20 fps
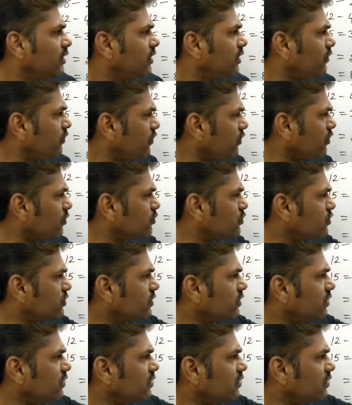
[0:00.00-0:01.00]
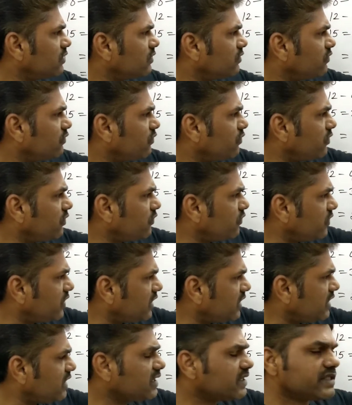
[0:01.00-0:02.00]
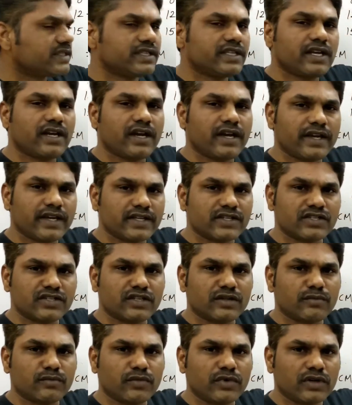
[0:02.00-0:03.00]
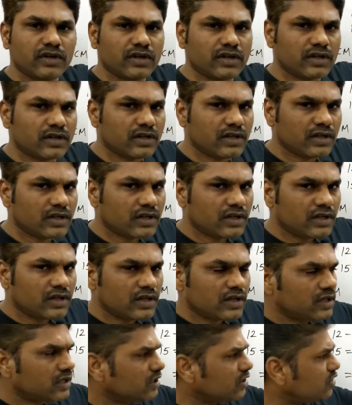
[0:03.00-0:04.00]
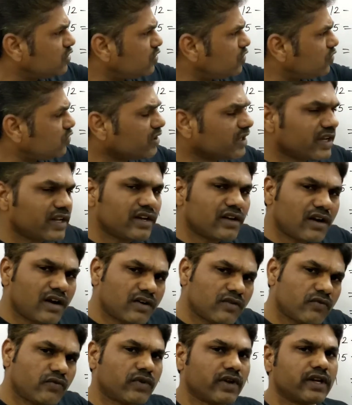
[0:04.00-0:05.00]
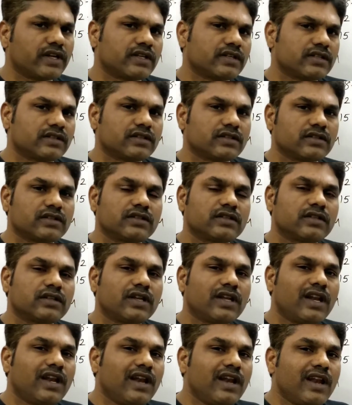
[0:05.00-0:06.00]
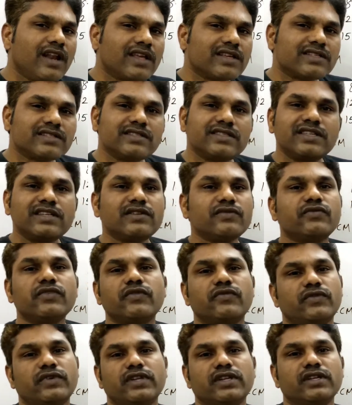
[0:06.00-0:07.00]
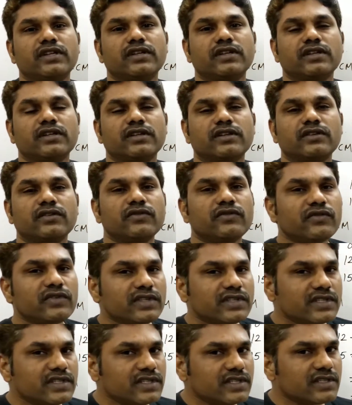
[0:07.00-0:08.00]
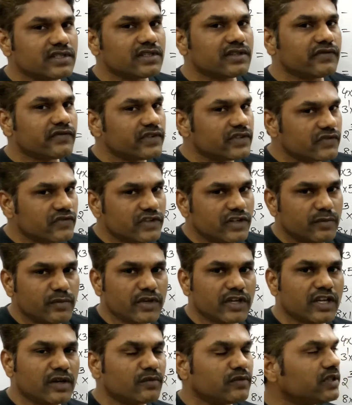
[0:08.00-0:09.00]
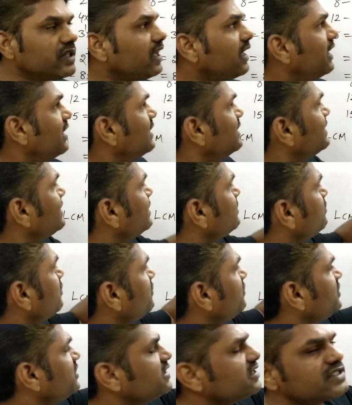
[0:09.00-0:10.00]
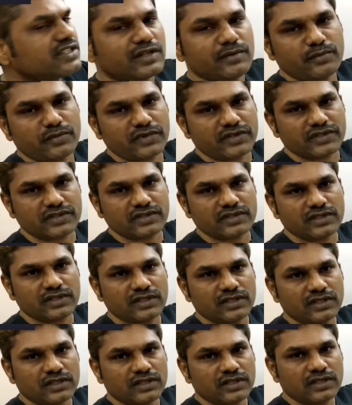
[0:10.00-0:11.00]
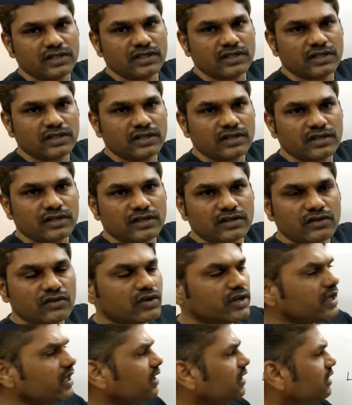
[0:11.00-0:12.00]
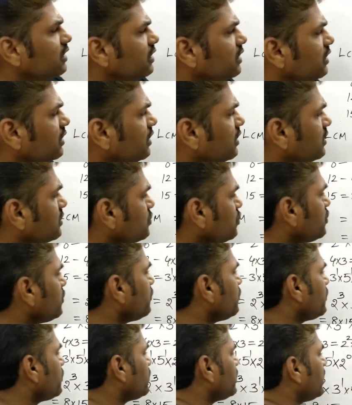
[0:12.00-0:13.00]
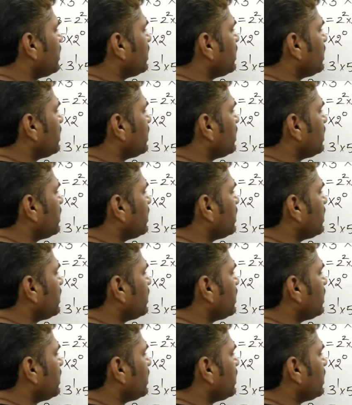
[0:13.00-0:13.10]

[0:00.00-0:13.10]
If you observe, 15 is the highest number, you cannot find less than 15 which will become the LCM of these numbers. Okay, so if you